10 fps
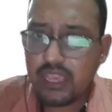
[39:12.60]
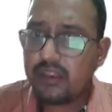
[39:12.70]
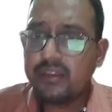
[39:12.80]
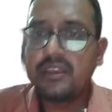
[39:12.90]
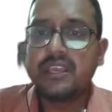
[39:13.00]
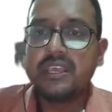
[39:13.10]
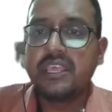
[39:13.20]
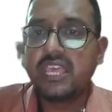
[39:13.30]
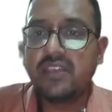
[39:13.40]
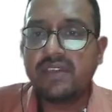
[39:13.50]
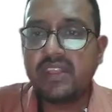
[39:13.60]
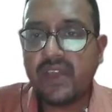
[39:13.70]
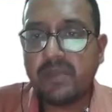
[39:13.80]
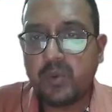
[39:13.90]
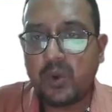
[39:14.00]
Clear? Even
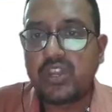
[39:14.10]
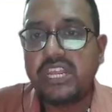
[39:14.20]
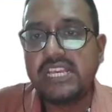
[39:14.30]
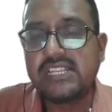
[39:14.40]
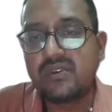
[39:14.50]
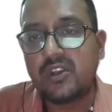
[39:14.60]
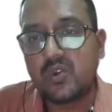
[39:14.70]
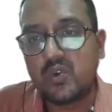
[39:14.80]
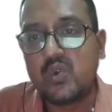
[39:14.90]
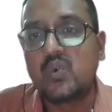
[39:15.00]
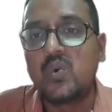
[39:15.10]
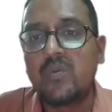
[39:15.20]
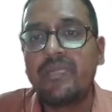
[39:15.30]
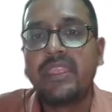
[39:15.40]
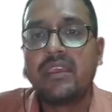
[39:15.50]
if I put D is equal to
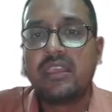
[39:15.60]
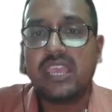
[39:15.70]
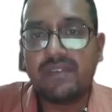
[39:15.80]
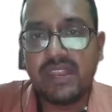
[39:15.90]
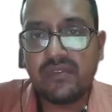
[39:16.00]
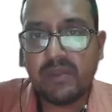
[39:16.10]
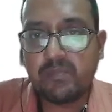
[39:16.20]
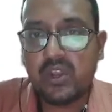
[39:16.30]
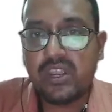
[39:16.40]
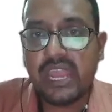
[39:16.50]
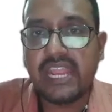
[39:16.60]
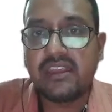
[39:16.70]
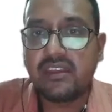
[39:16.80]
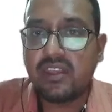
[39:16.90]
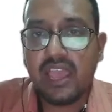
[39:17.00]
2, even if I put
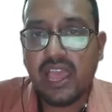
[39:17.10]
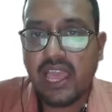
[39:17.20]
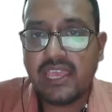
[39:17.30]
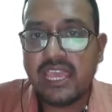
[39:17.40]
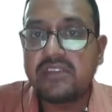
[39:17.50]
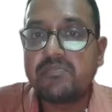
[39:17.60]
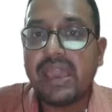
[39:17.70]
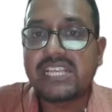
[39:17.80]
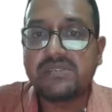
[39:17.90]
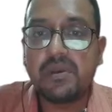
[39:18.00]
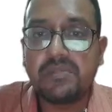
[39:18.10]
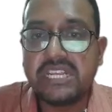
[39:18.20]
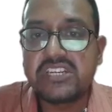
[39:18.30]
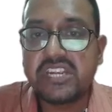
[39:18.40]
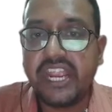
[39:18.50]
9, I can maximum
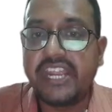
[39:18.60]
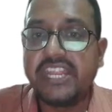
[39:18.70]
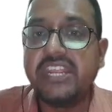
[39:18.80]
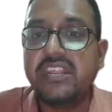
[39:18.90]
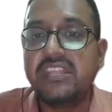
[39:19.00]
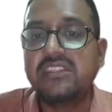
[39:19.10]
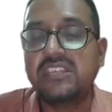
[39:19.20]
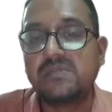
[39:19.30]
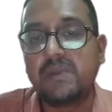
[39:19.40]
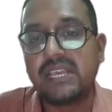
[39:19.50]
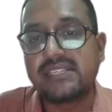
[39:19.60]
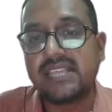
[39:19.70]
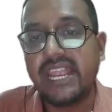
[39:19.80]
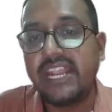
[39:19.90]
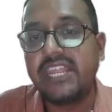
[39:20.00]
reach 18 in this
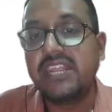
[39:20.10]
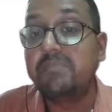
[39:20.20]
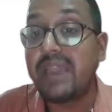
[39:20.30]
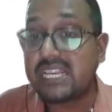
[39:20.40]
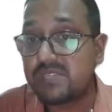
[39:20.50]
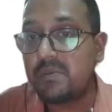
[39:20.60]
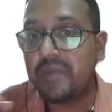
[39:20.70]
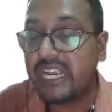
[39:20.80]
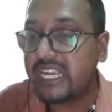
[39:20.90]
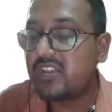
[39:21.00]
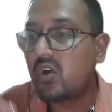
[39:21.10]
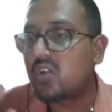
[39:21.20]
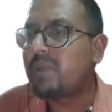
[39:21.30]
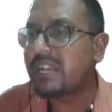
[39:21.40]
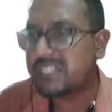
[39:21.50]
place. 18, maximum 18
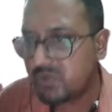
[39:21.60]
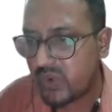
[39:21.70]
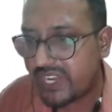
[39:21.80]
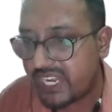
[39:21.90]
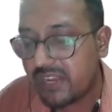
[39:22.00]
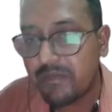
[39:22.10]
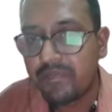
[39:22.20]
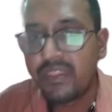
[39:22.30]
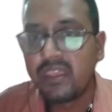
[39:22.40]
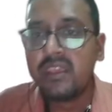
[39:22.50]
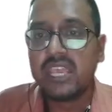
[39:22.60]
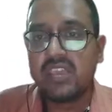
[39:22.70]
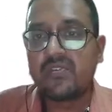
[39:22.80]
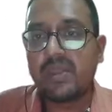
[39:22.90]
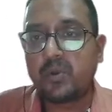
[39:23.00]
or maximum 20.
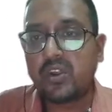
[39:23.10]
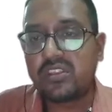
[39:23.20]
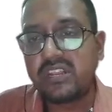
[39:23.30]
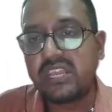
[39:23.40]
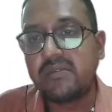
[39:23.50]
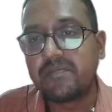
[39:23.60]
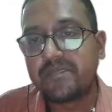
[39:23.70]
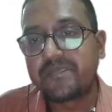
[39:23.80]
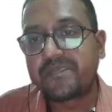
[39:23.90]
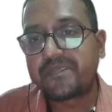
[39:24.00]
If I put 3